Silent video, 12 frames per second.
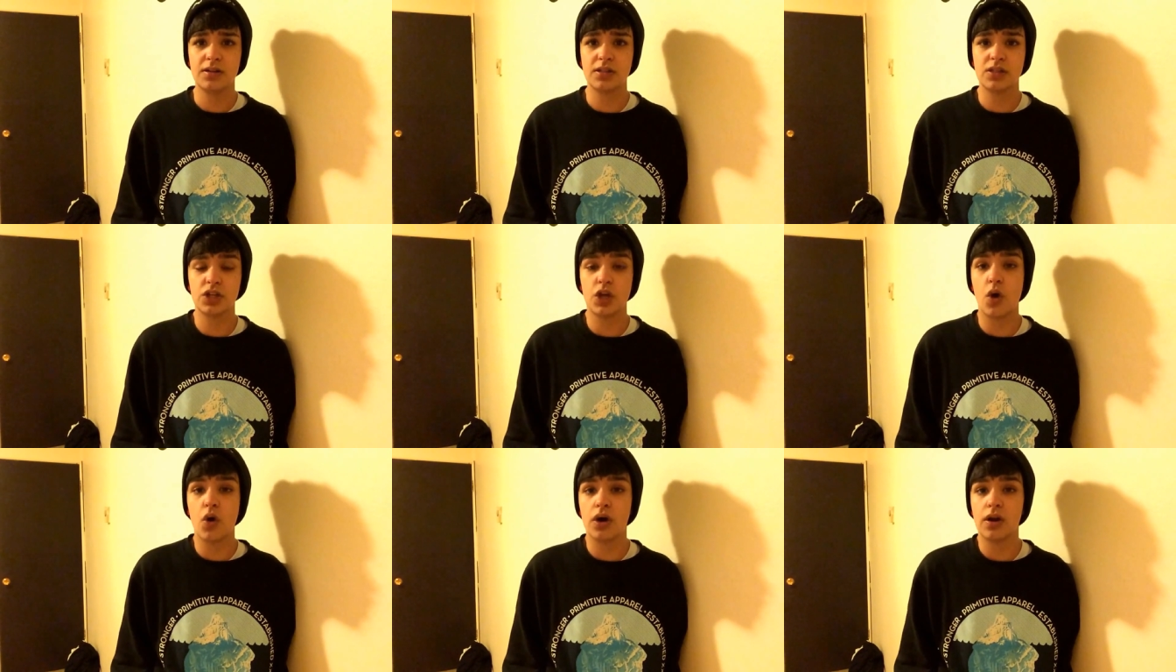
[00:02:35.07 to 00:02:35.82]
to go
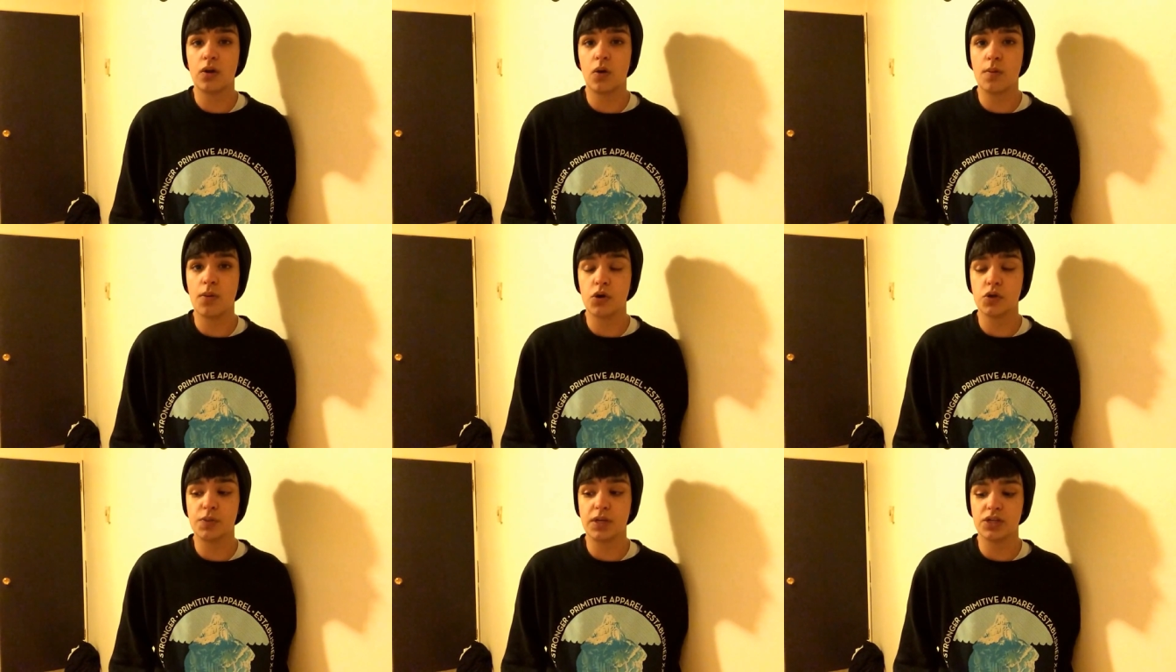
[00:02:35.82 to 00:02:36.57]
on
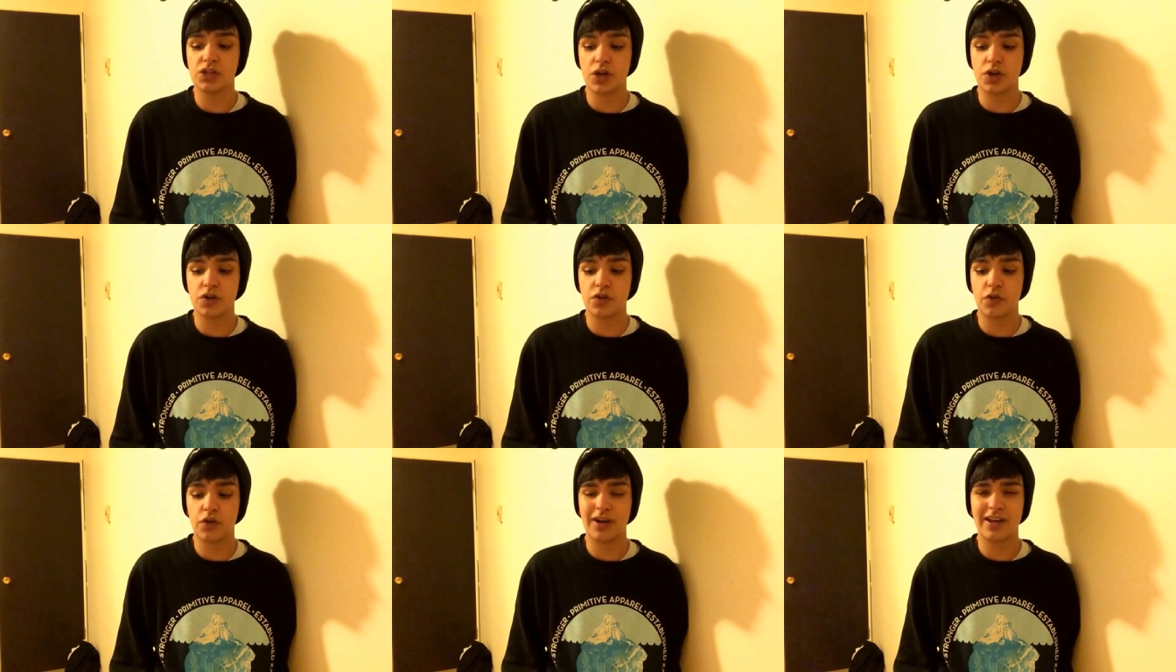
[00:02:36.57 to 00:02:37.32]
hormones because gender
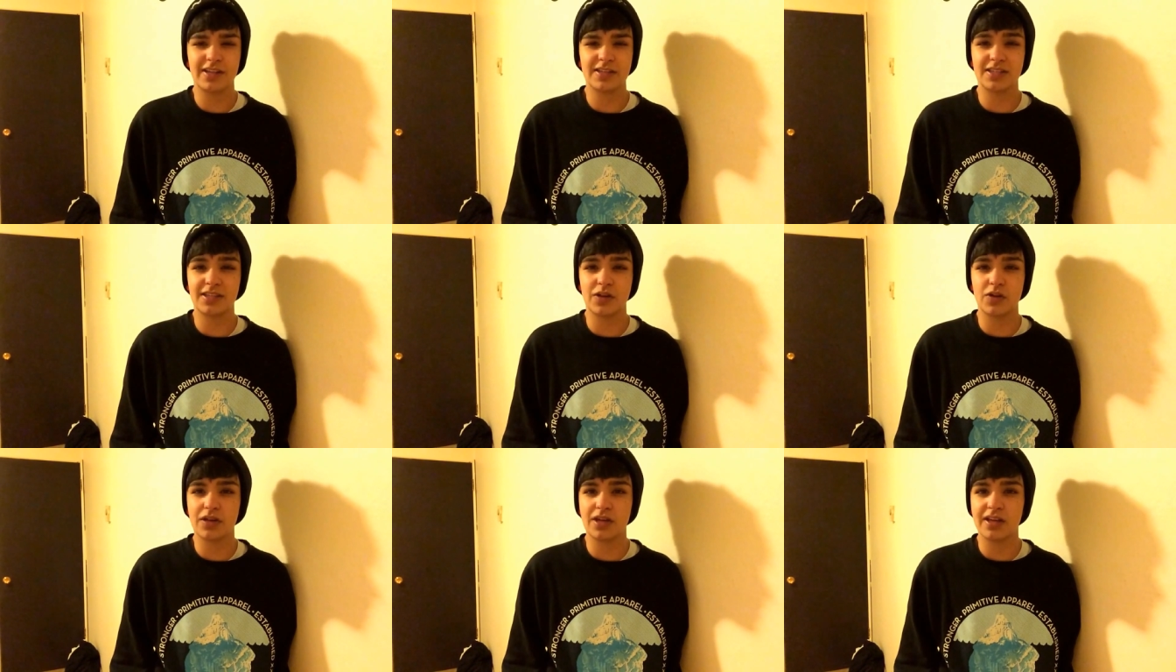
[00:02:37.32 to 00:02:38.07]
dysphoria is
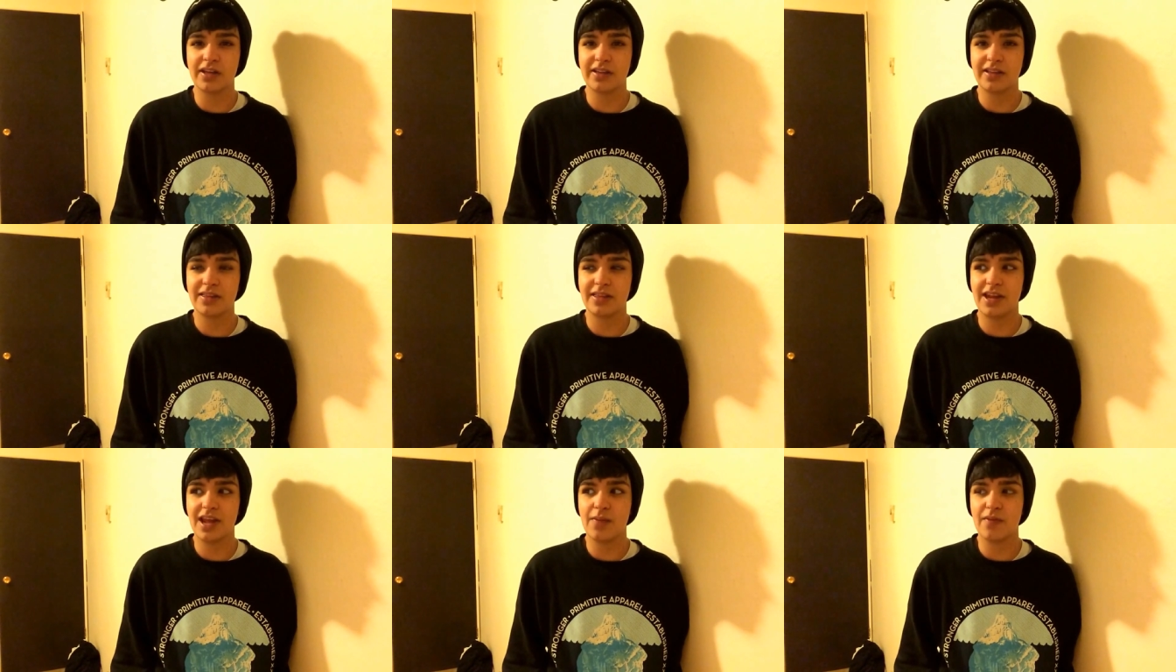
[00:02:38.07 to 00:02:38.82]
literally the
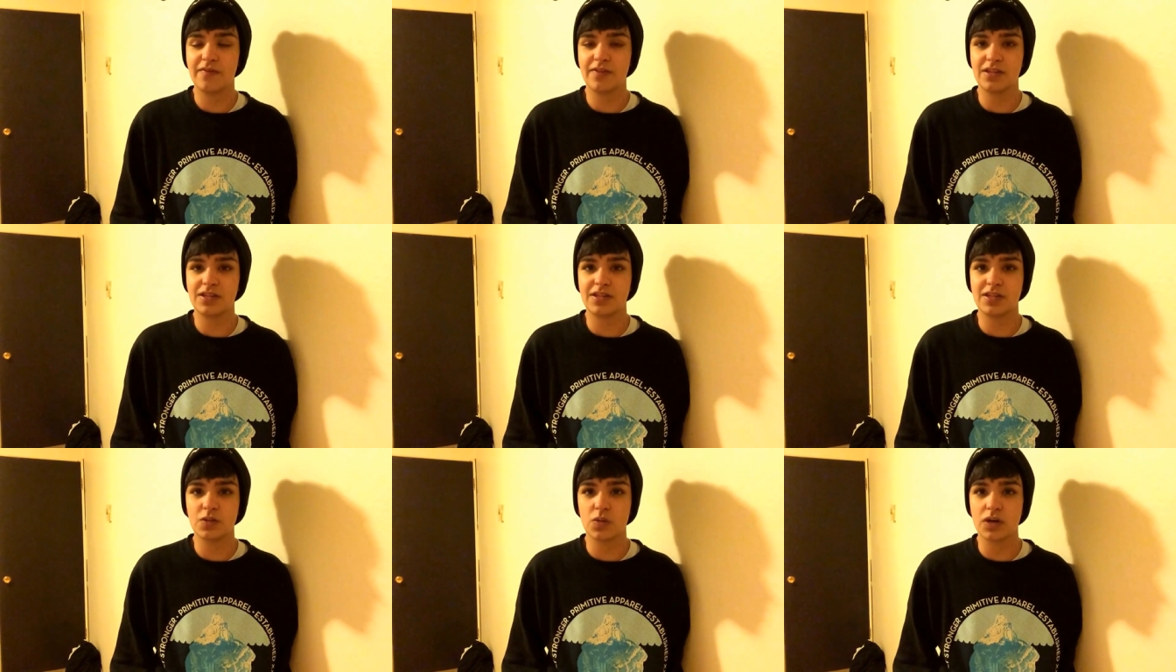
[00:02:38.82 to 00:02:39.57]
name of the
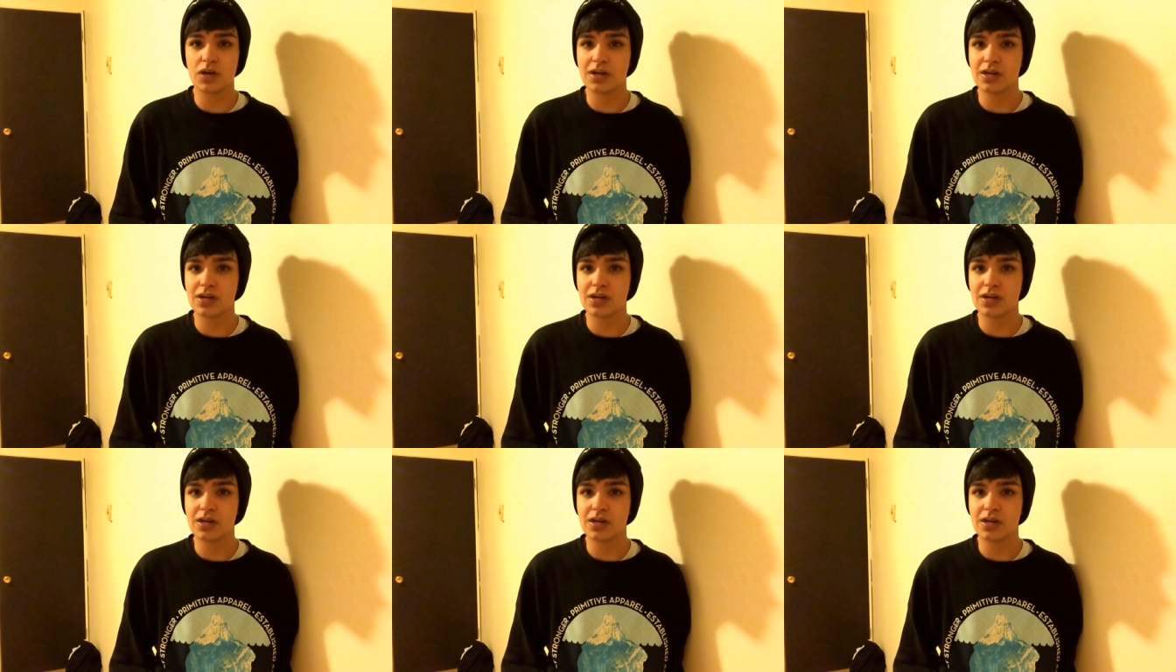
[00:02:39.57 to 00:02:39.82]
disorder.